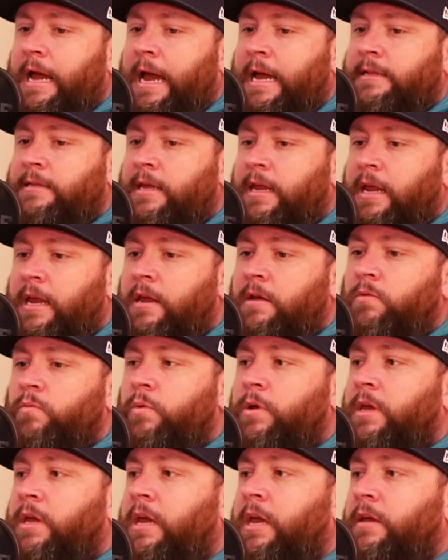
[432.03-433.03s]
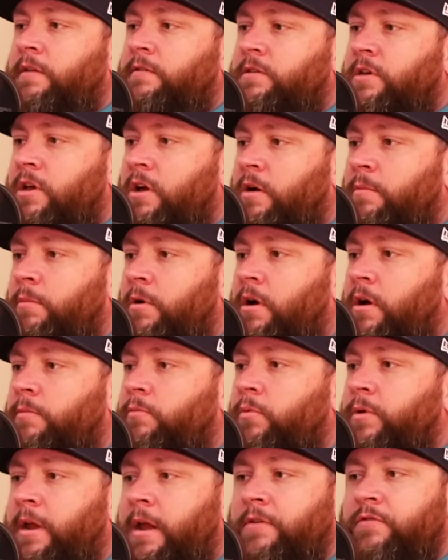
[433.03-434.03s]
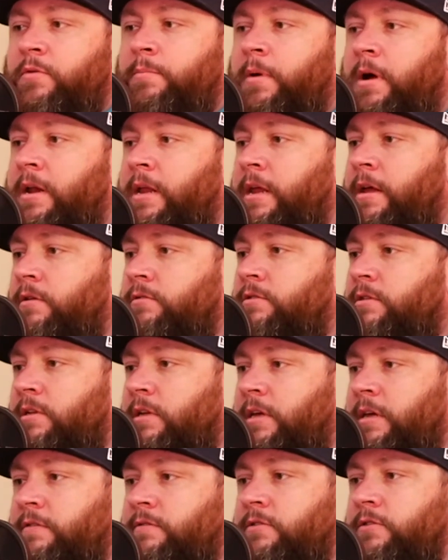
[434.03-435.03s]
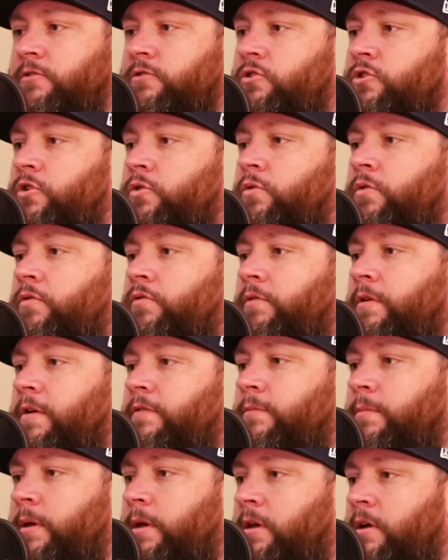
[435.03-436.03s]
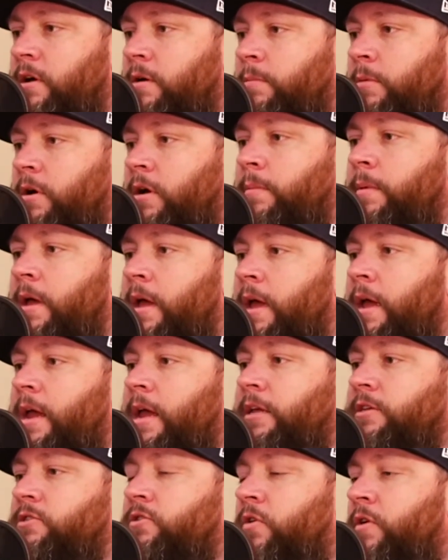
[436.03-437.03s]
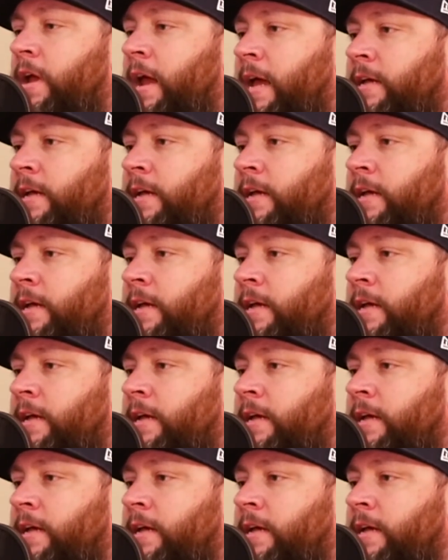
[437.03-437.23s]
at the end when kids come up, when everybody else leaves, and there's 2 or 3 of them that come up and start